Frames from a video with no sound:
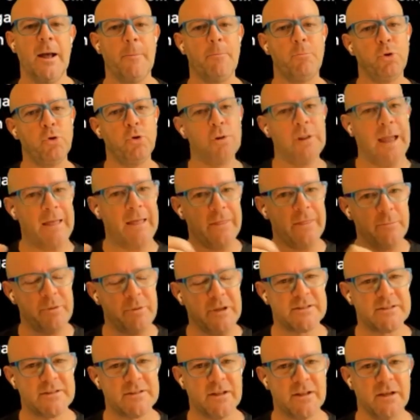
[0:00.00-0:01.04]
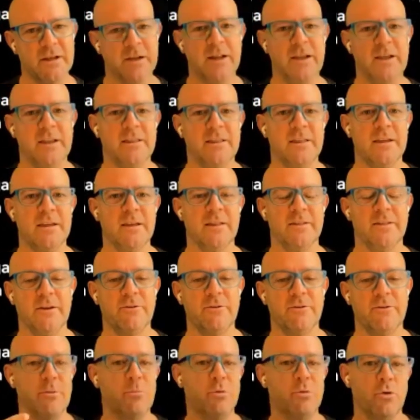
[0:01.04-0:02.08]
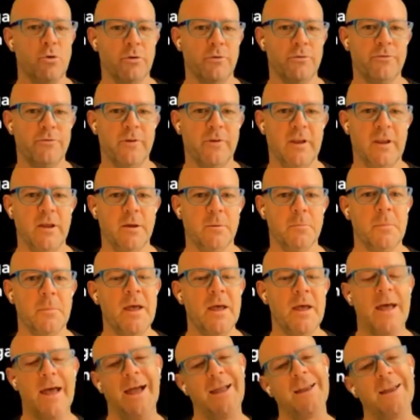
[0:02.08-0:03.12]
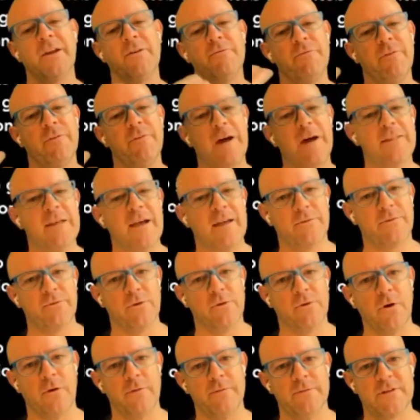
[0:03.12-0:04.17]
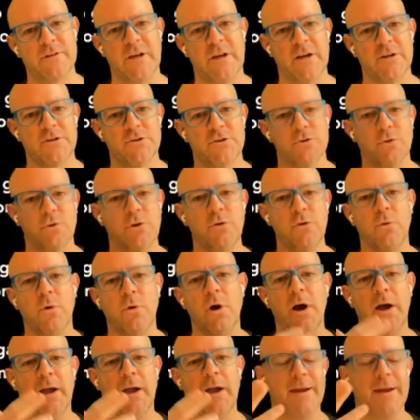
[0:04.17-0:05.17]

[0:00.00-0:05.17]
pull out the bits that that are important for him, and convey that through conversational UI.